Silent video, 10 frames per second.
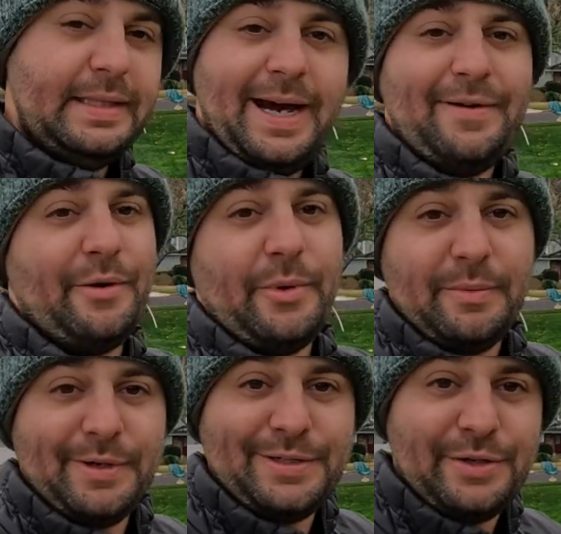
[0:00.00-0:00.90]
I don't know what
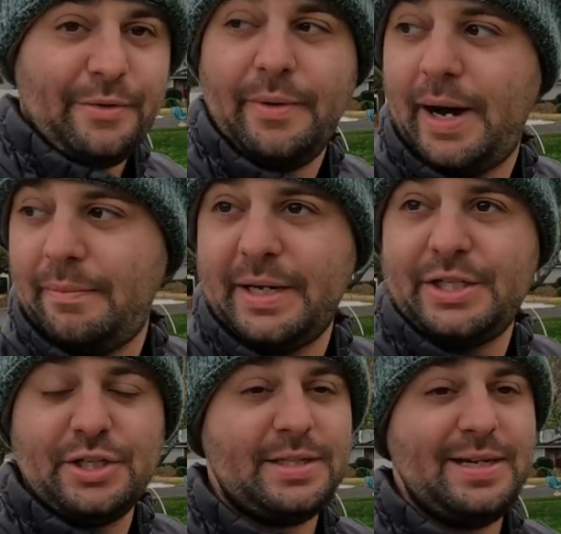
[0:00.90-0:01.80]
I'm gonna do. I
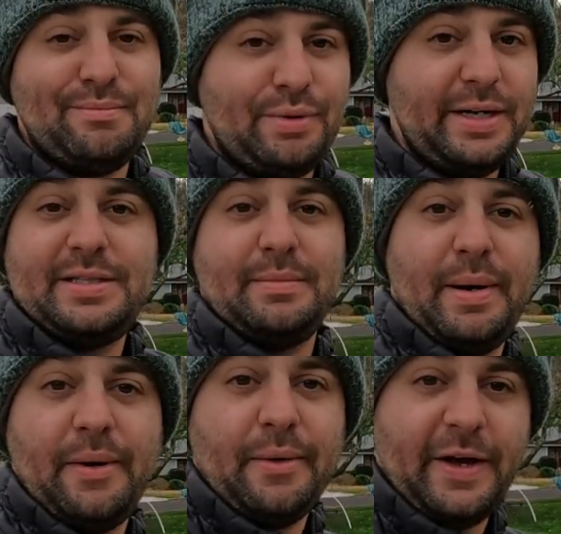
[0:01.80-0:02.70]
might just embrace the
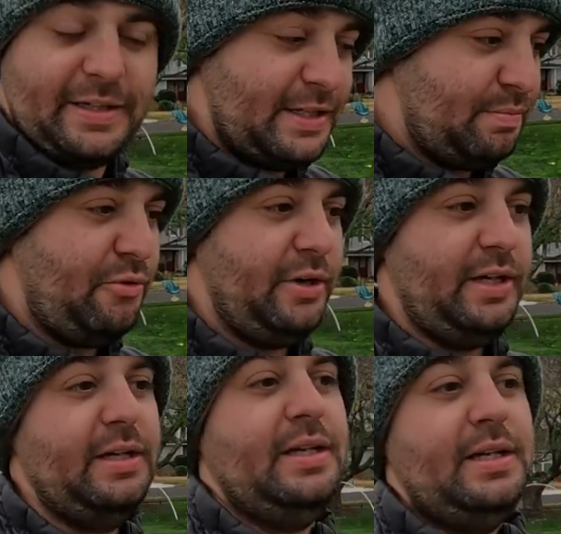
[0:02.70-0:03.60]
papoa at this
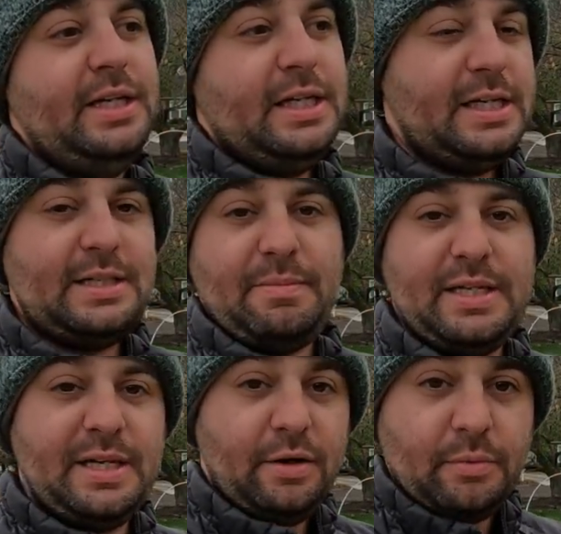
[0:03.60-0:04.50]
point because I've
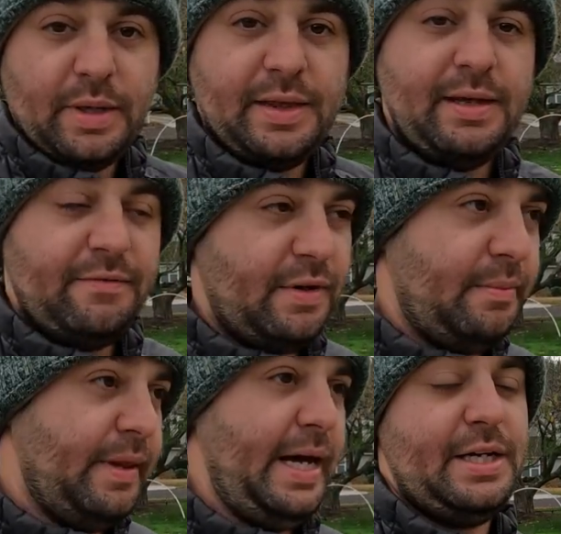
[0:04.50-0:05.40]
been dealing with it
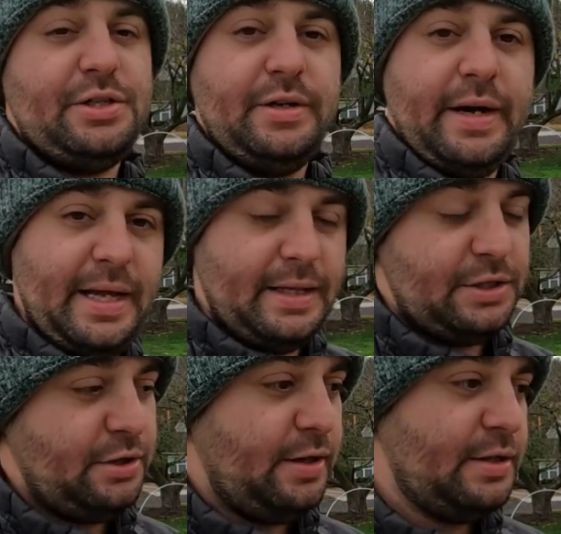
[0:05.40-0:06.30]
from last year and
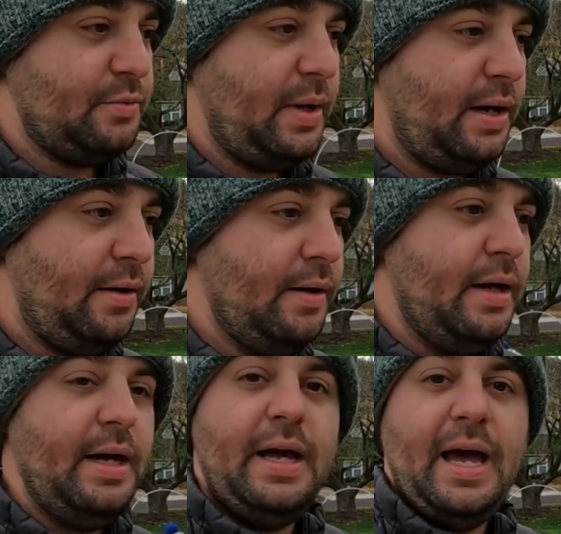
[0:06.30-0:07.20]
this year as well.
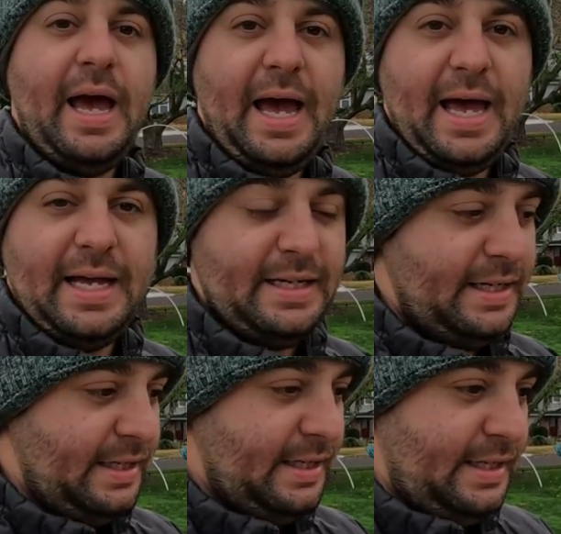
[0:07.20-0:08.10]
And
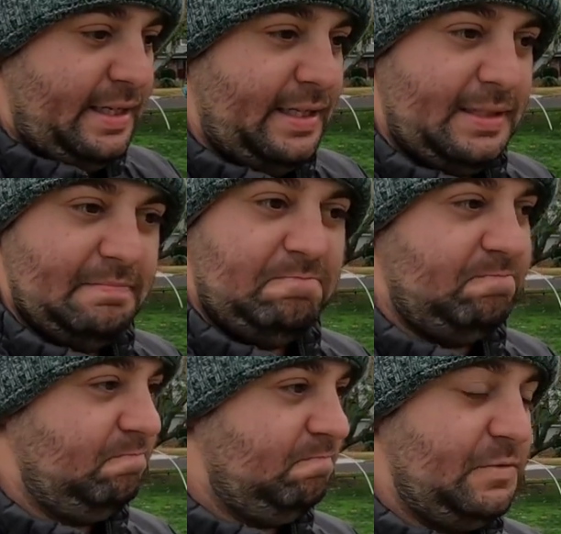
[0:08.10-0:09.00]

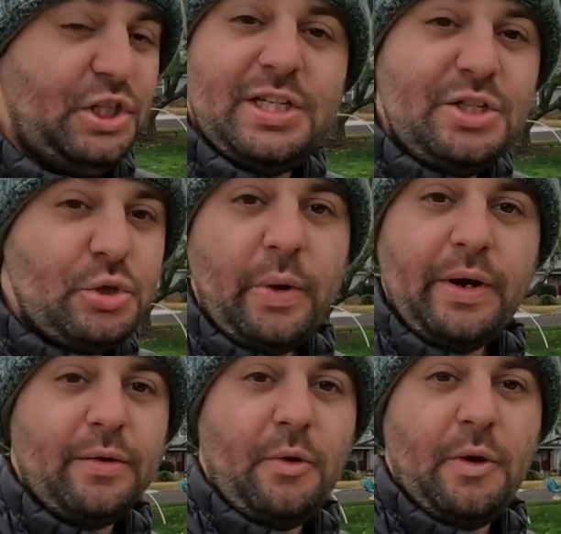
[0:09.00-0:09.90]
just enjoy
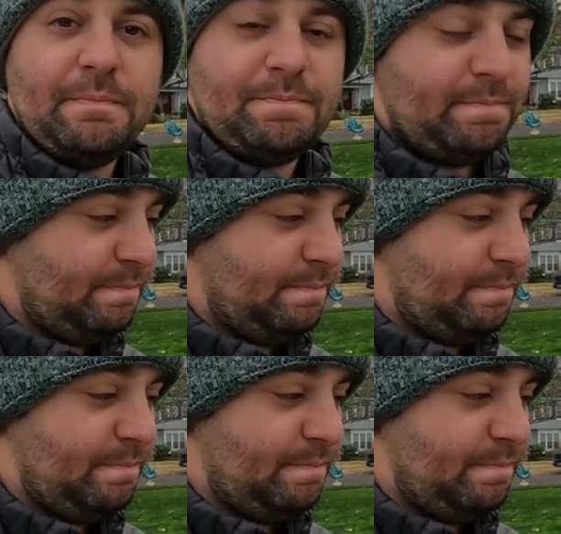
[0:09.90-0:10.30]
your lawn.